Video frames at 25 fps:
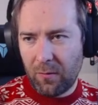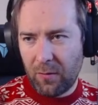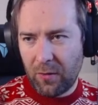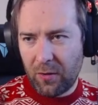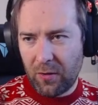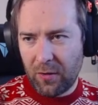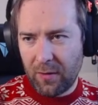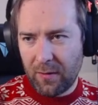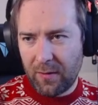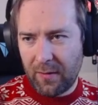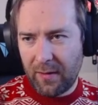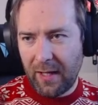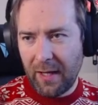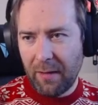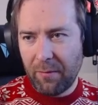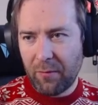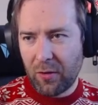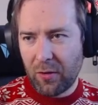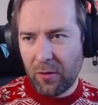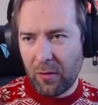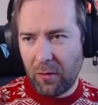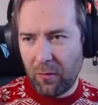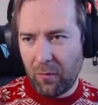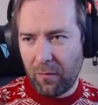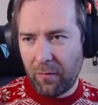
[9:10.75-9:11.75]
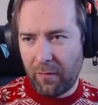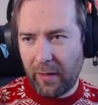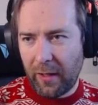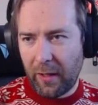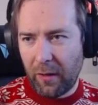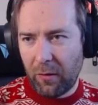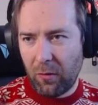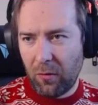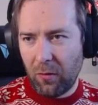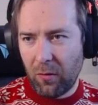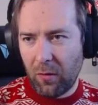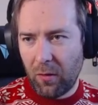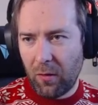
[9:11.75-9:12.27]
which is the absolute
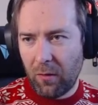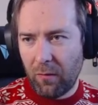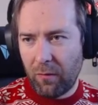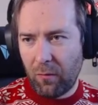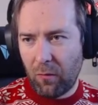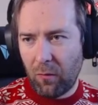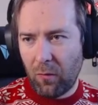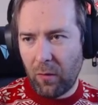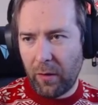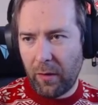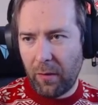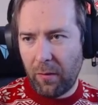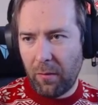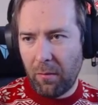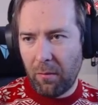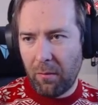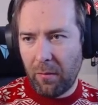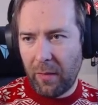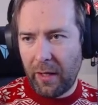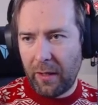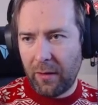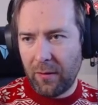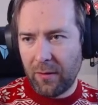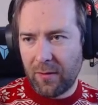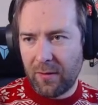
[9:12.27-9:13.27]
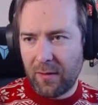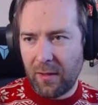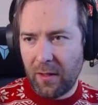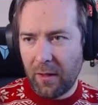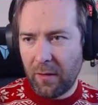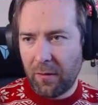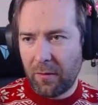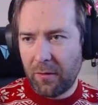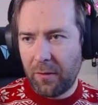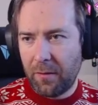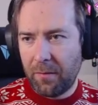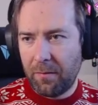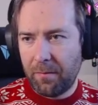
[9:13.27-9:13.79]
value of one minus the
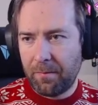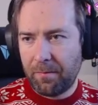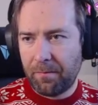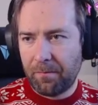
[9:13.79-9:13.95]
other,